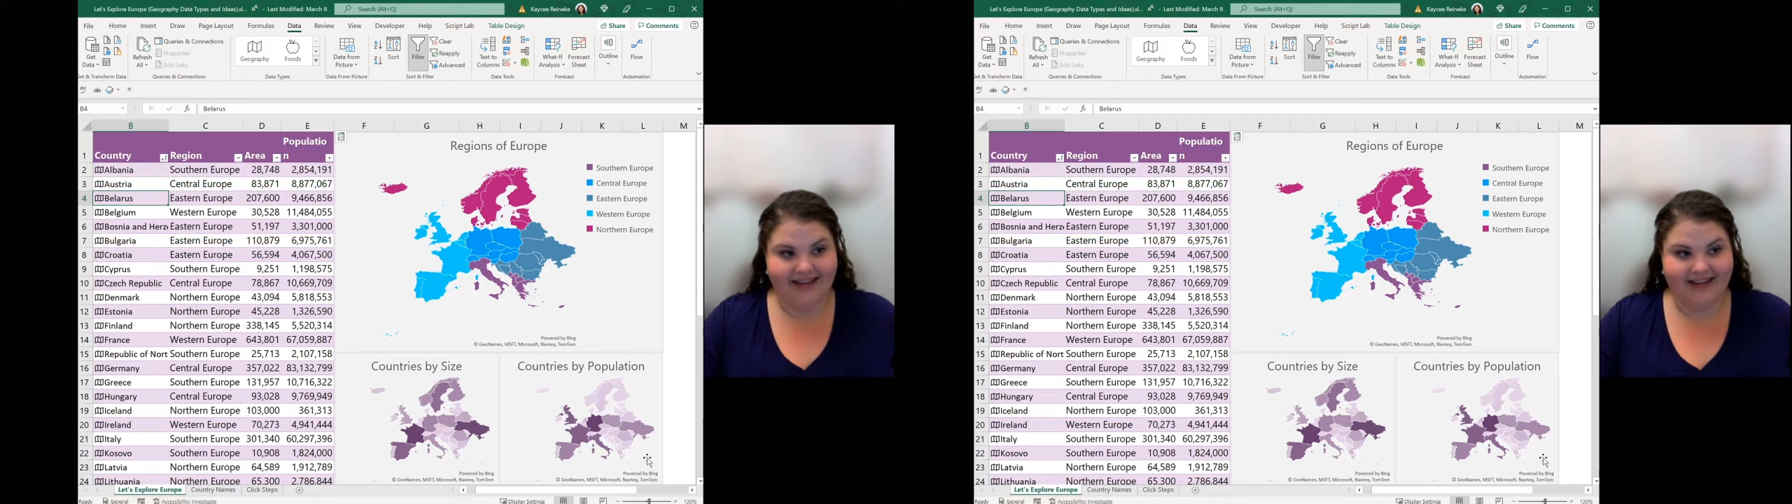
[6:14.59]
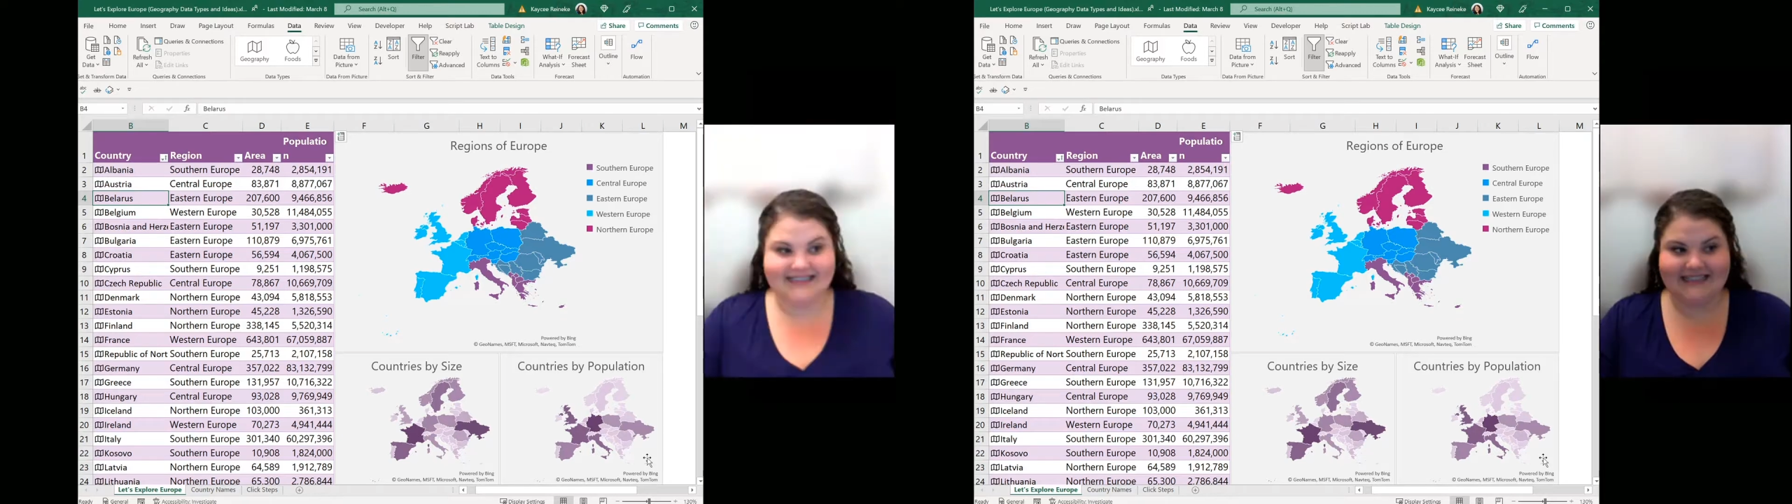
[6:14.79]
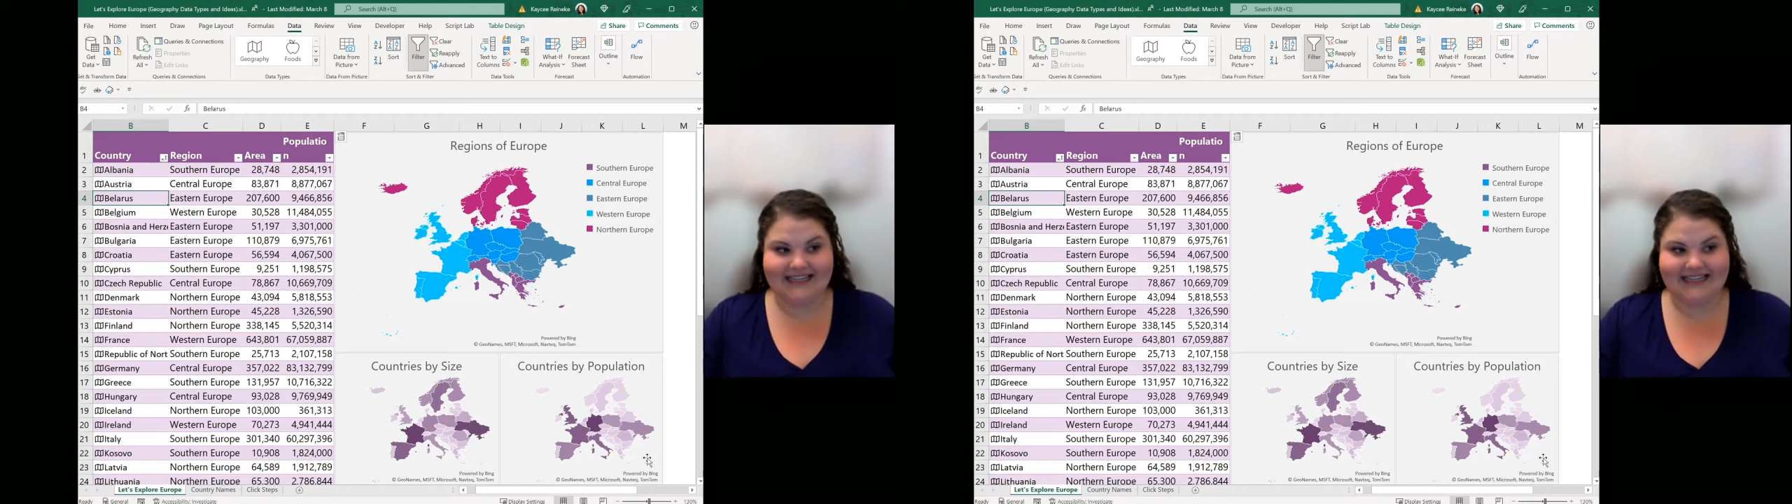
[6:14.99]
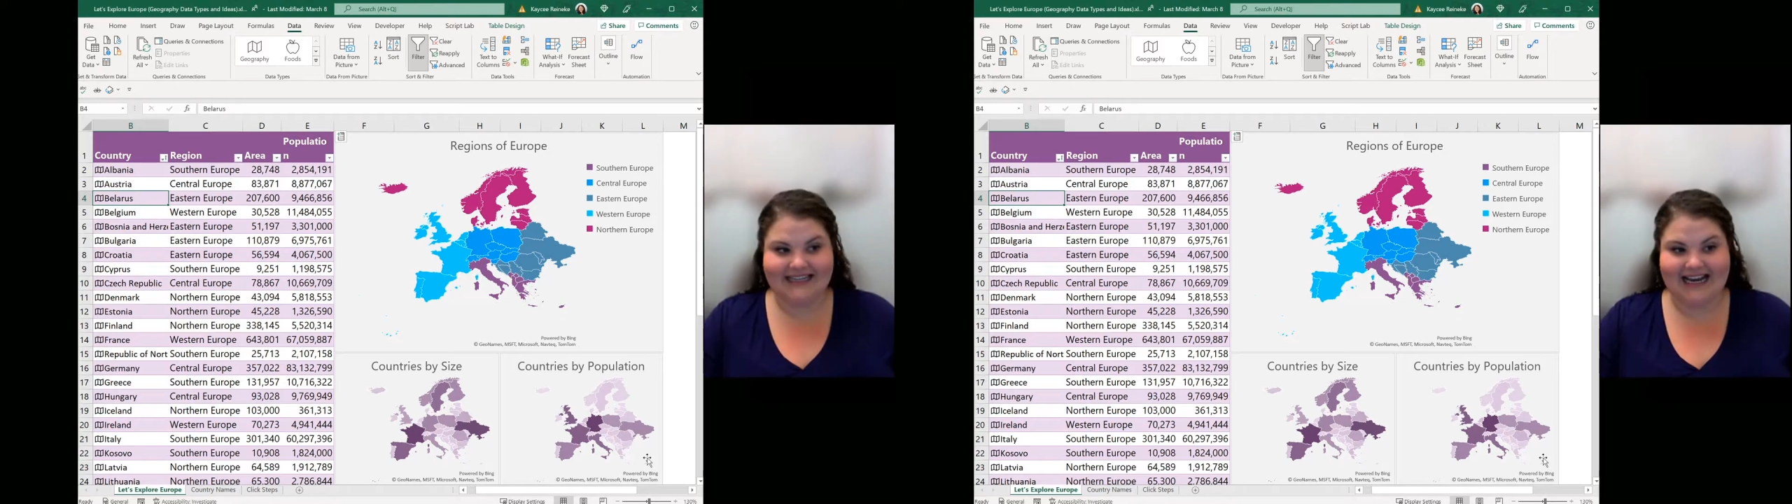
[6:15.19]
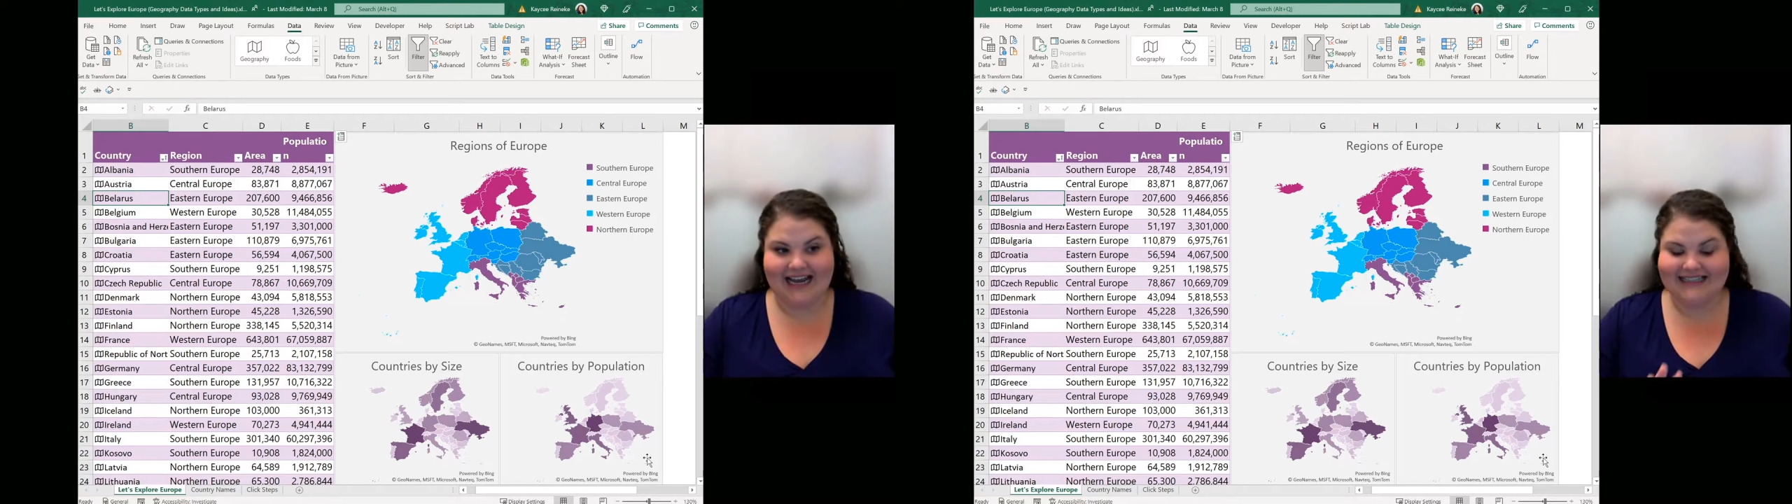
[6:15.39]
It's
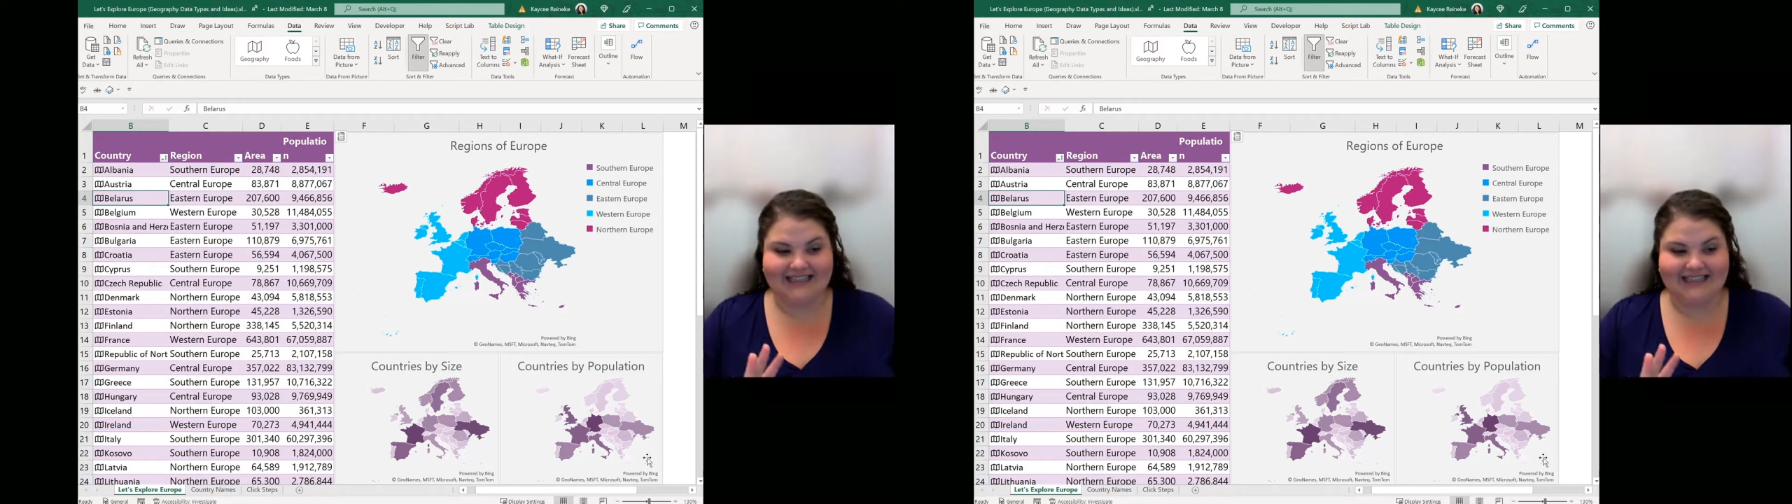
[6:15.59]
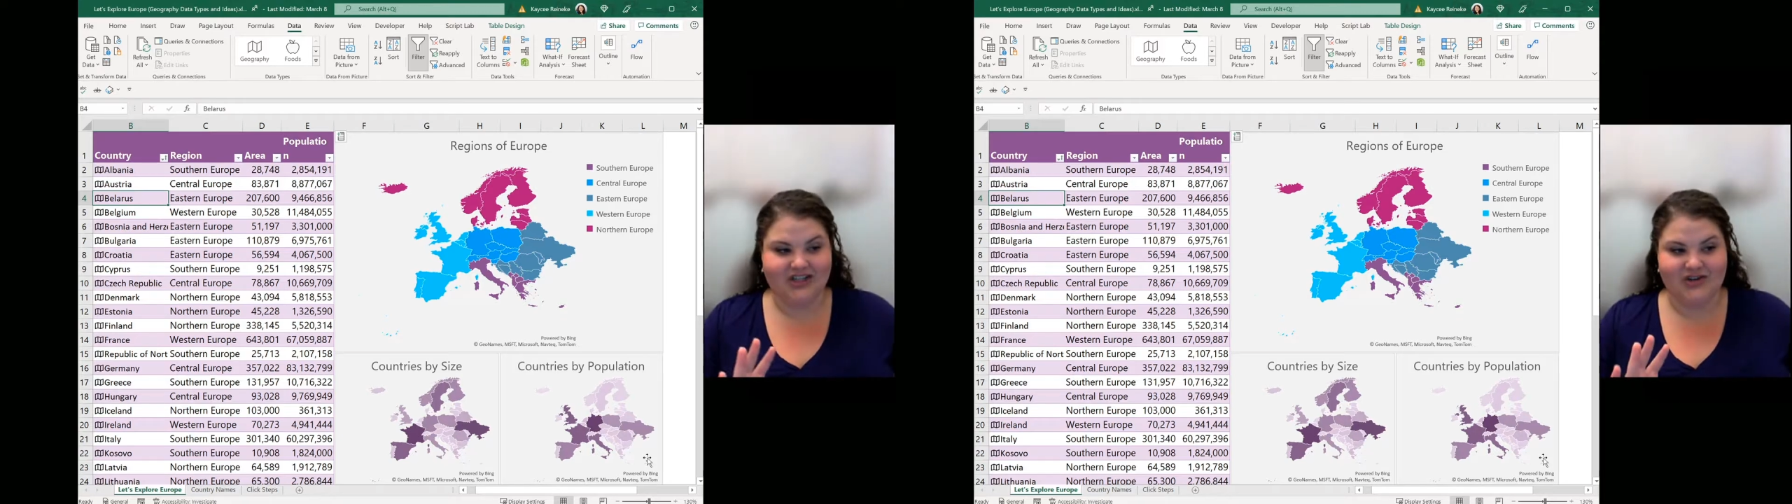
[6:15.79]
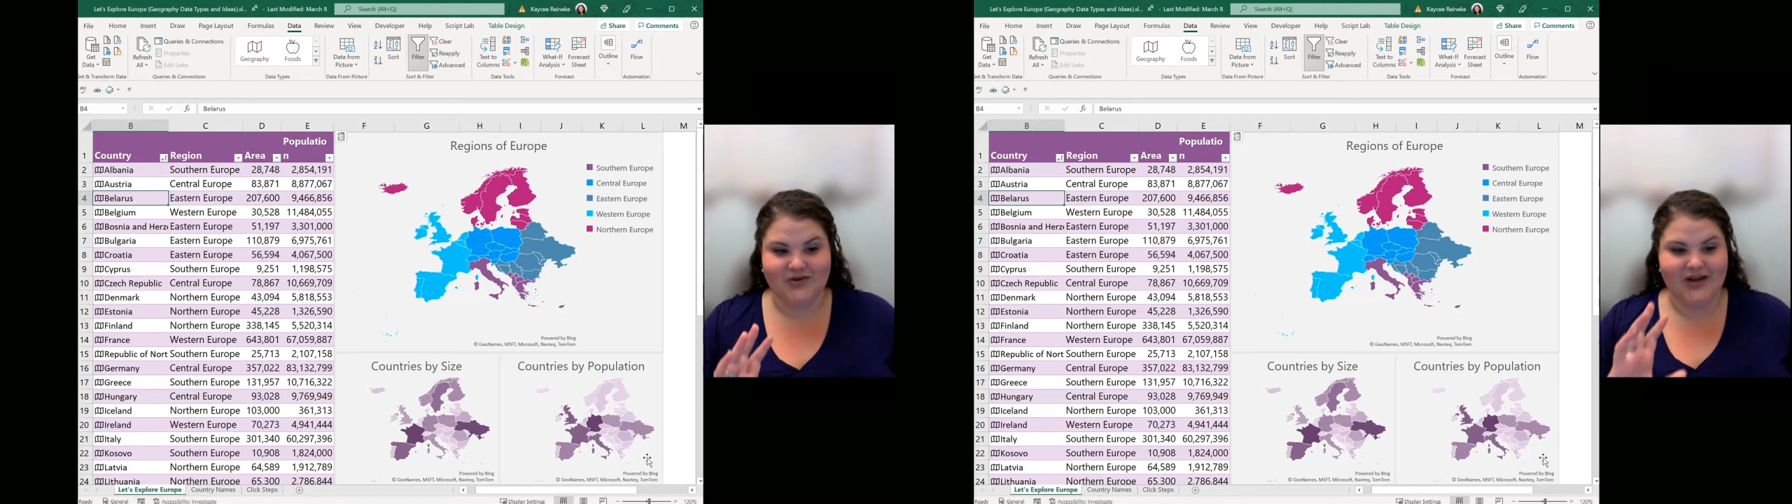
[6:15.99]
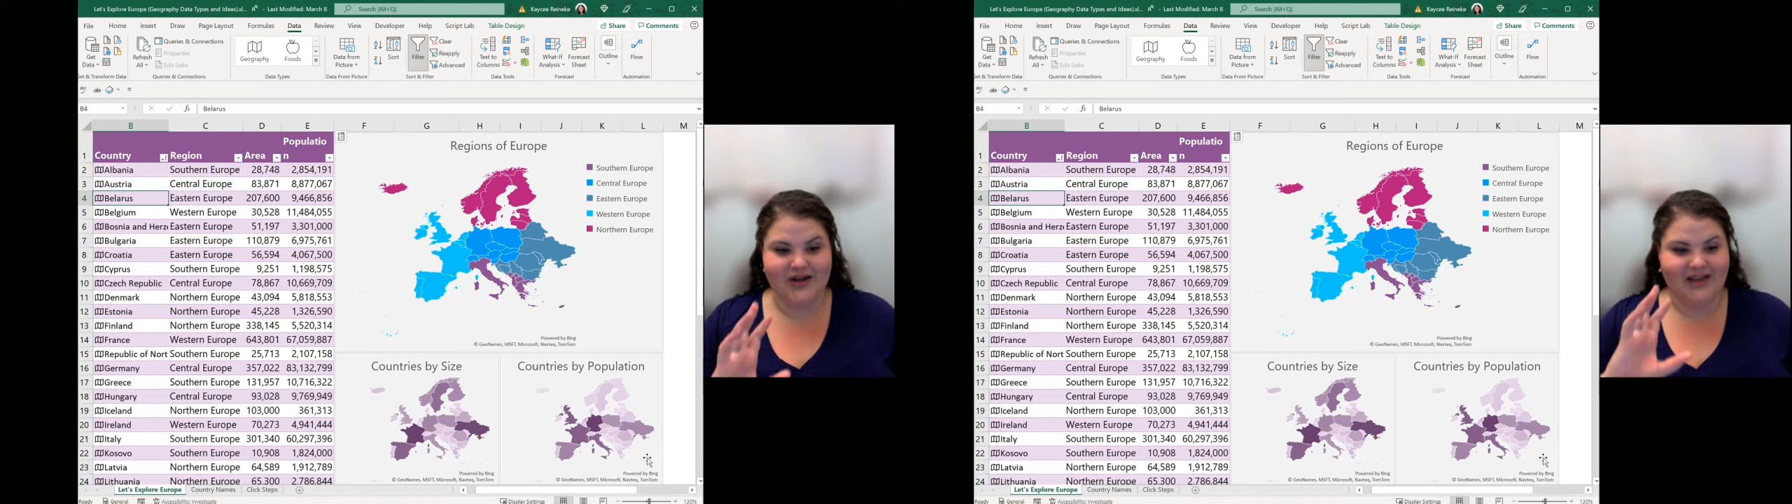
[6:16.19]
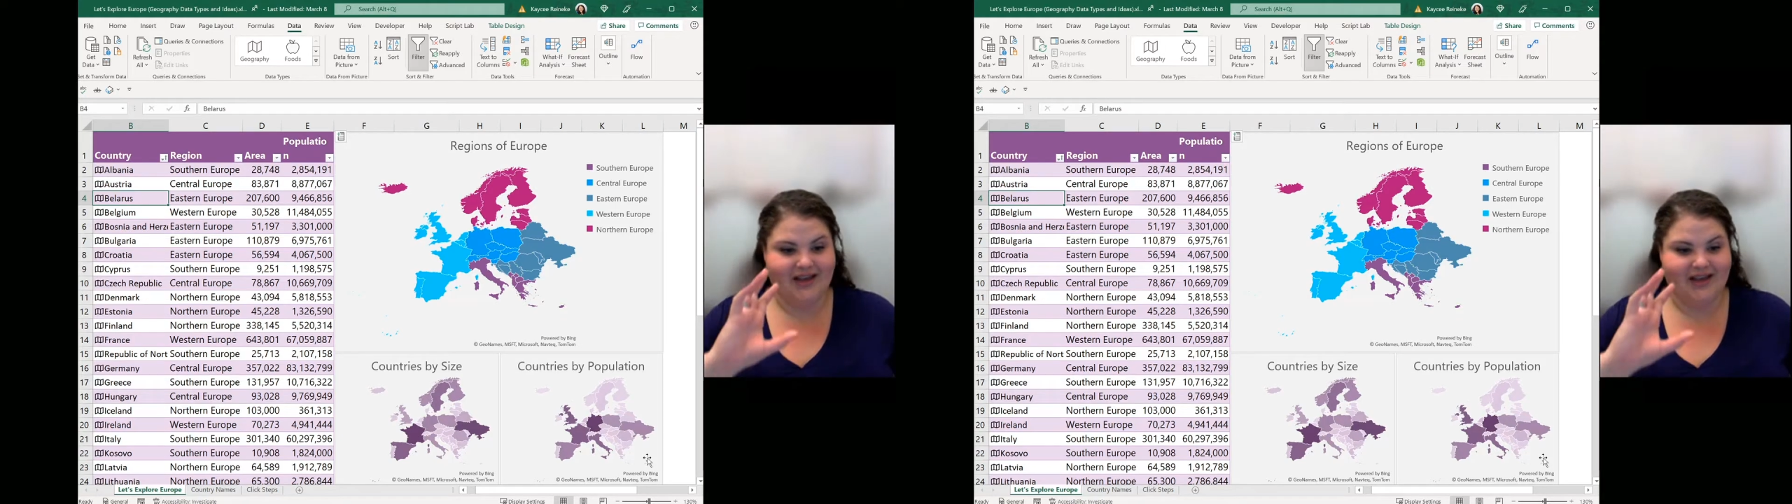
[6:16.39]
connected to